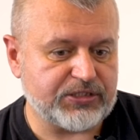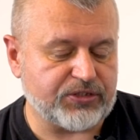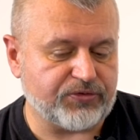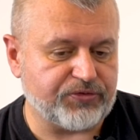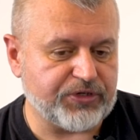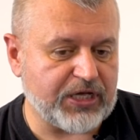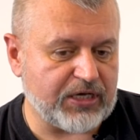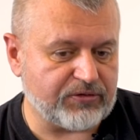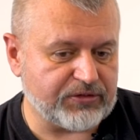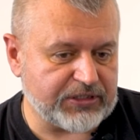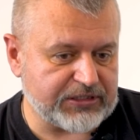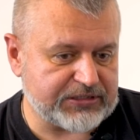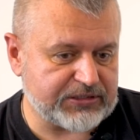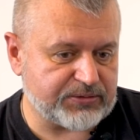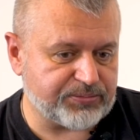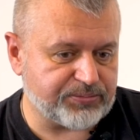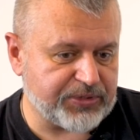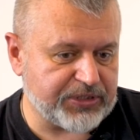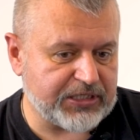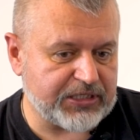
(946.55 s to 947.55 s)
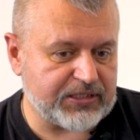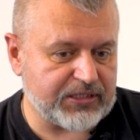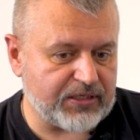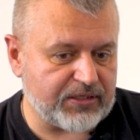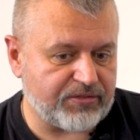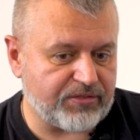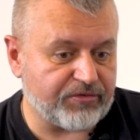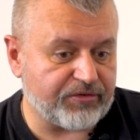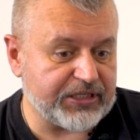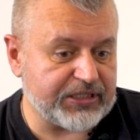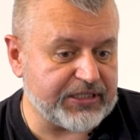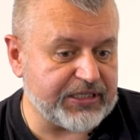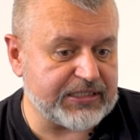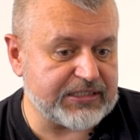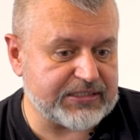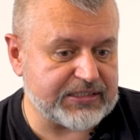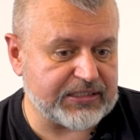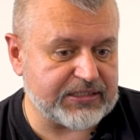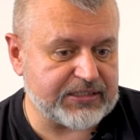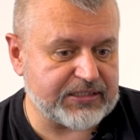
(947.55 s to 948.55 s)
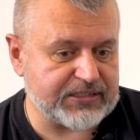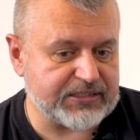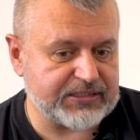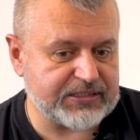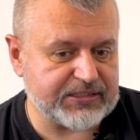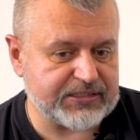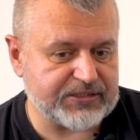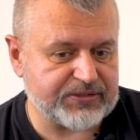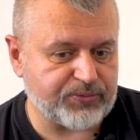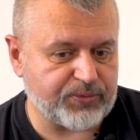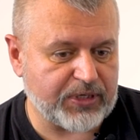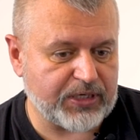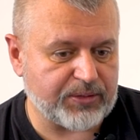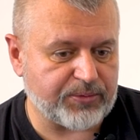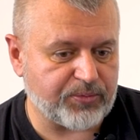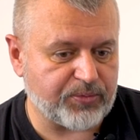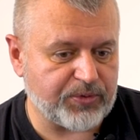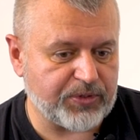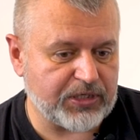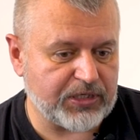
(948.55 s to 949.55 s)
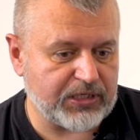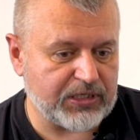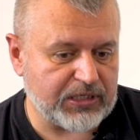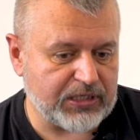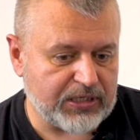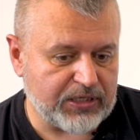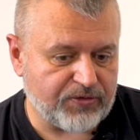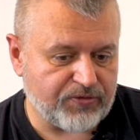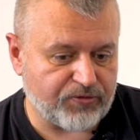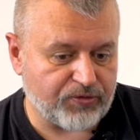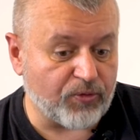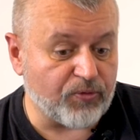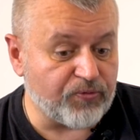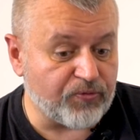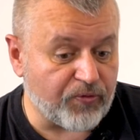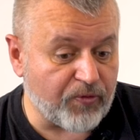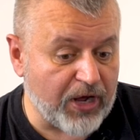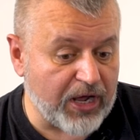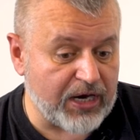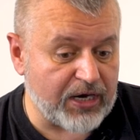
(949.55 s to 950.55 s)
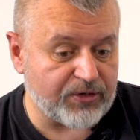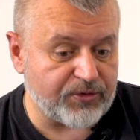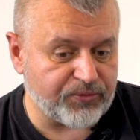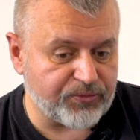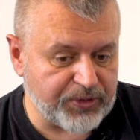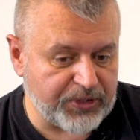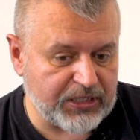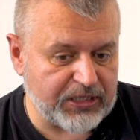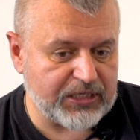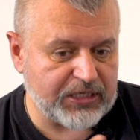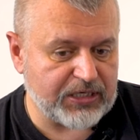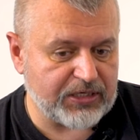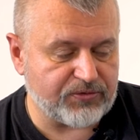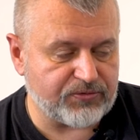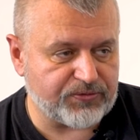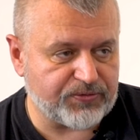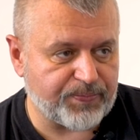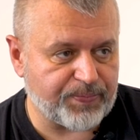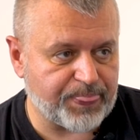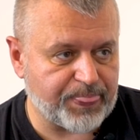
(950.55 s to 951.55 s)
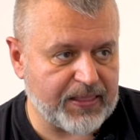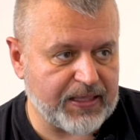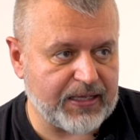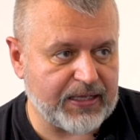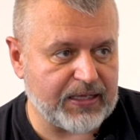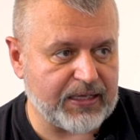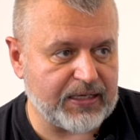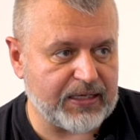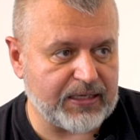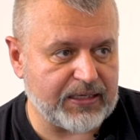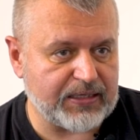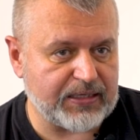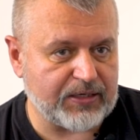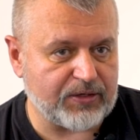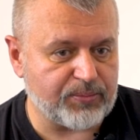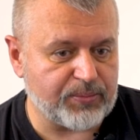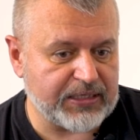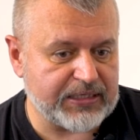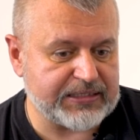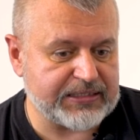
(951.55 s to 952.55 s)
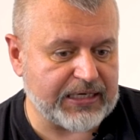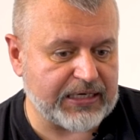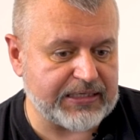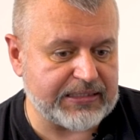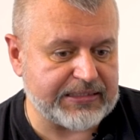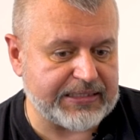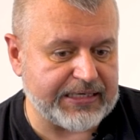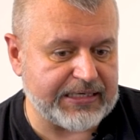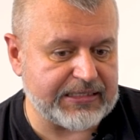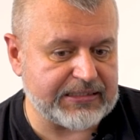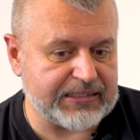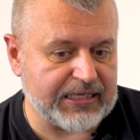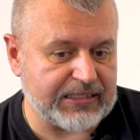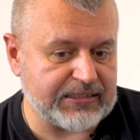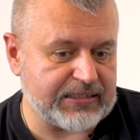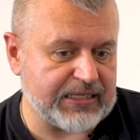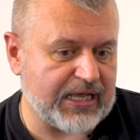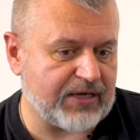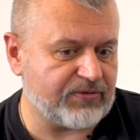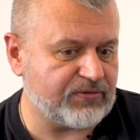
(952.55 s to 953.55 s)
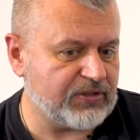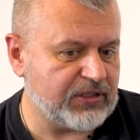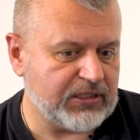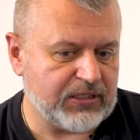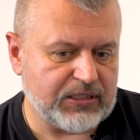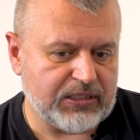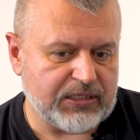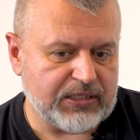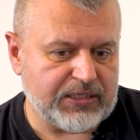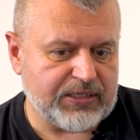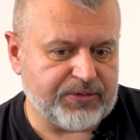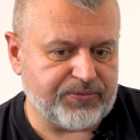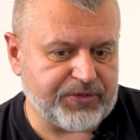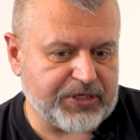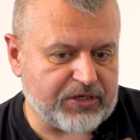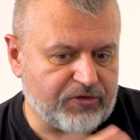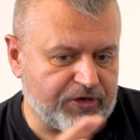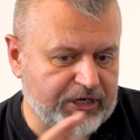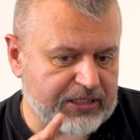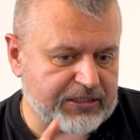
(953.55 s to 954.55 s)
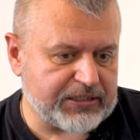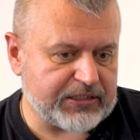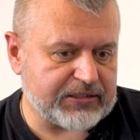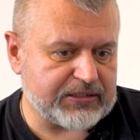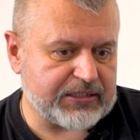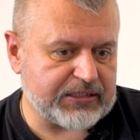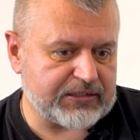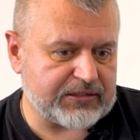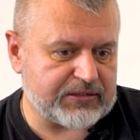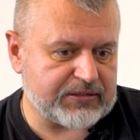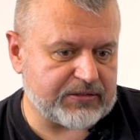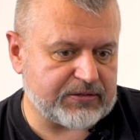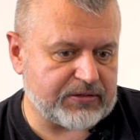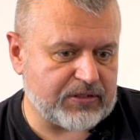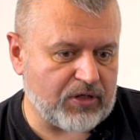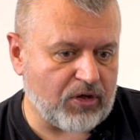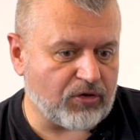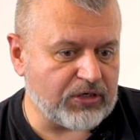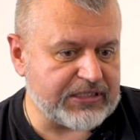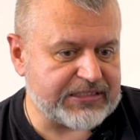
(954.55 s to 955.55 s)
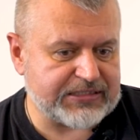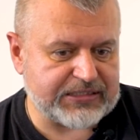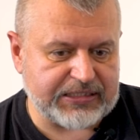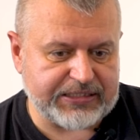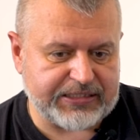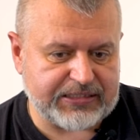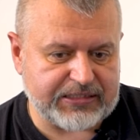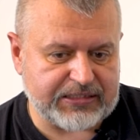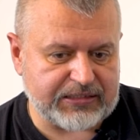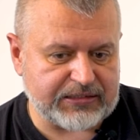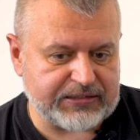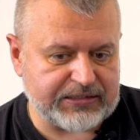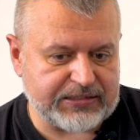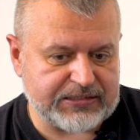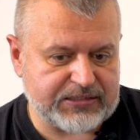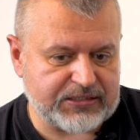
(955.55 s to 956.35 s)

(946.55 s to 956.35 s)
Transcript: we have this big 3-day centers from where we give humanitarian aid, and now we created the holistically